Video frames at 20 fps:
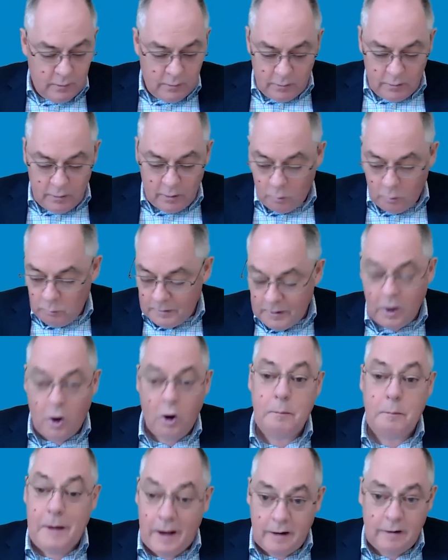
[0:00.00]
we know
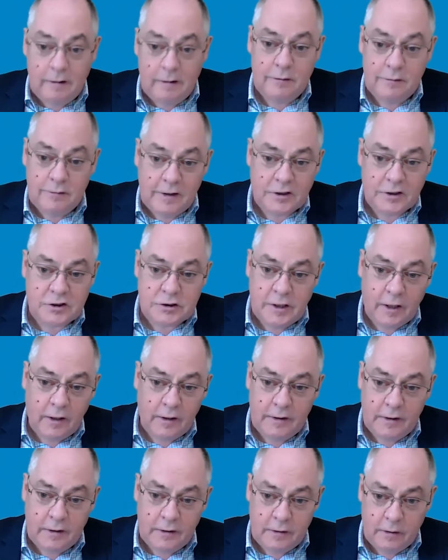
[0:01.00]
about
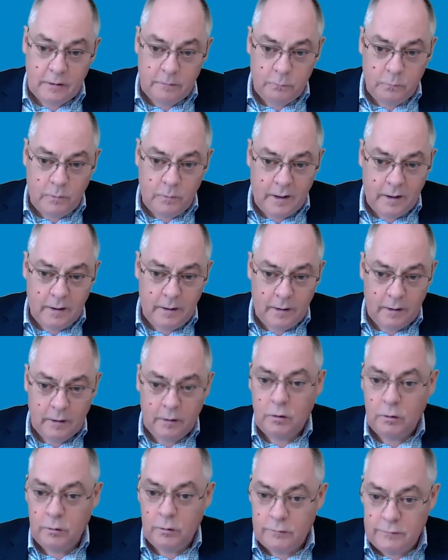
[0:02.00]
intersectionality, that if we're
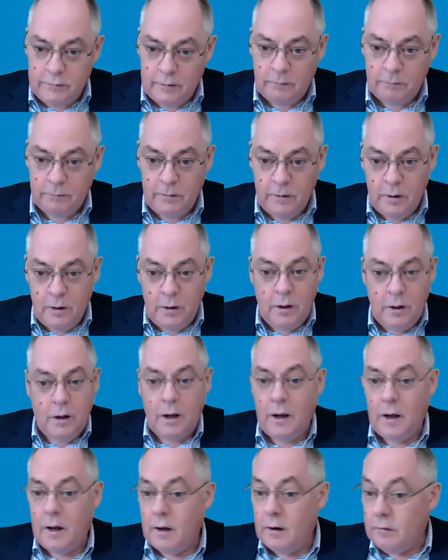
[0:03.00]
inclusive
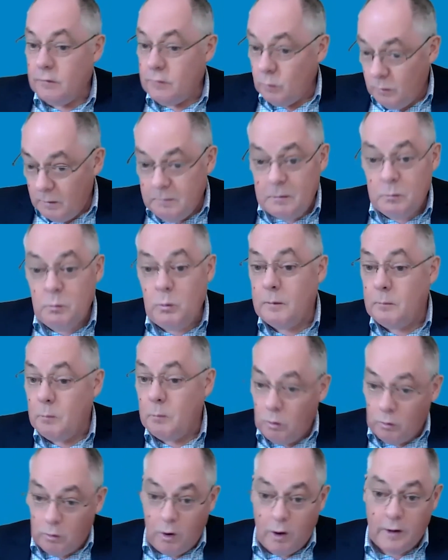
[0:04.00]
to women, we're
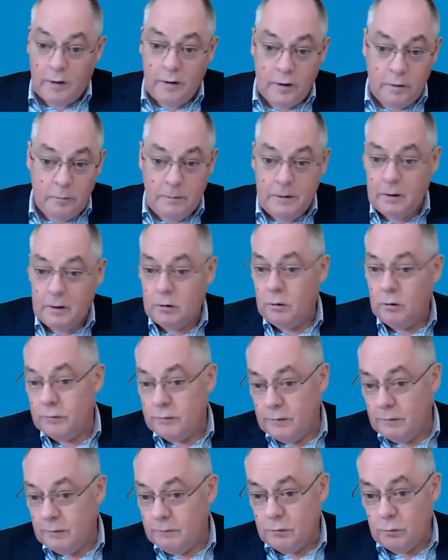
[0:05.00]
more likely to be
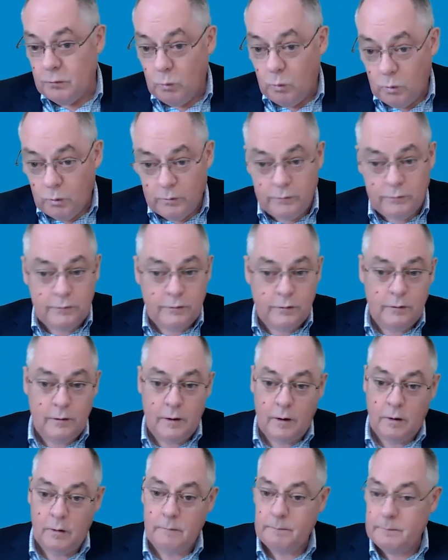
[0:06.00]
inclusive towards
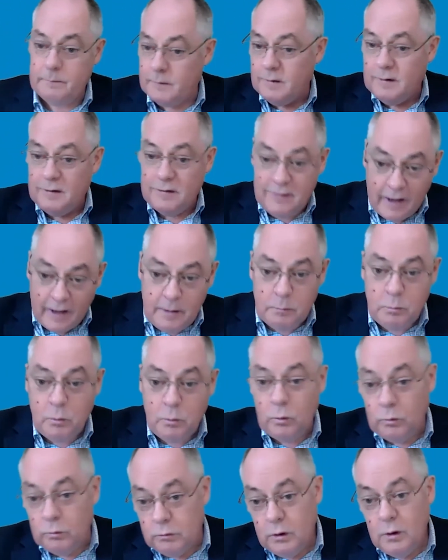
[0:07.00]
the
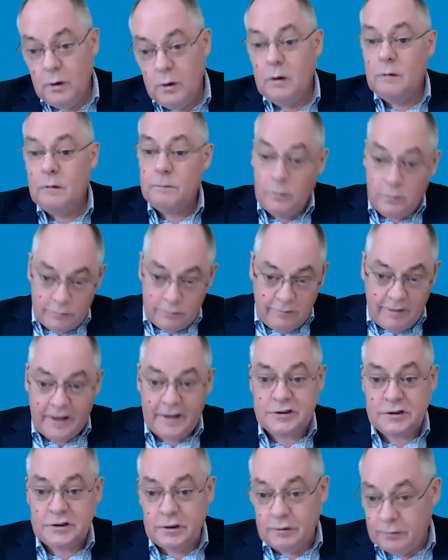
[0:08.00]
disabled, First
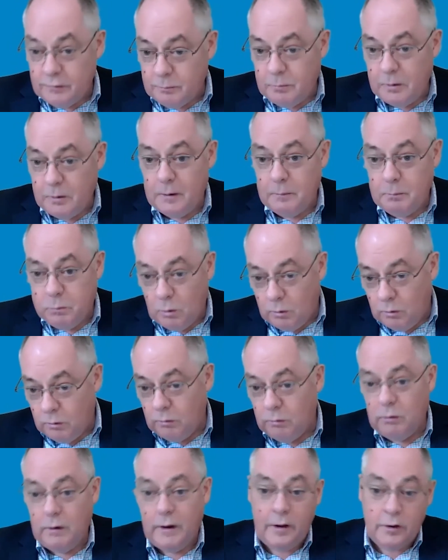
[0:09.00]
Nations
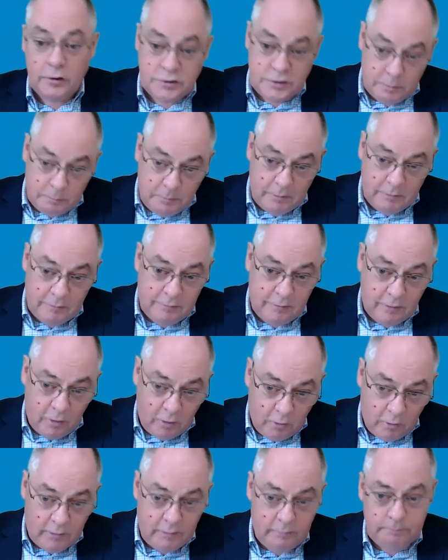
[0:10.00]
people,
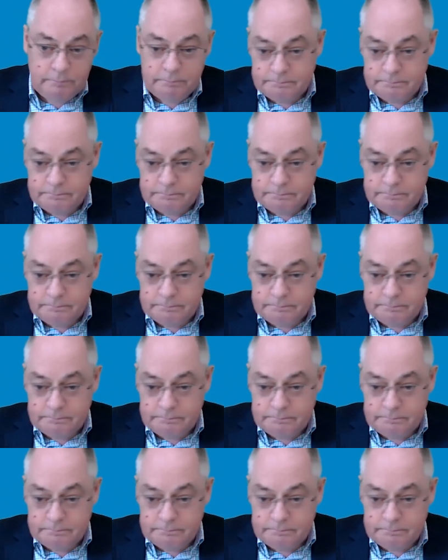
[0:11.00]
LGBTI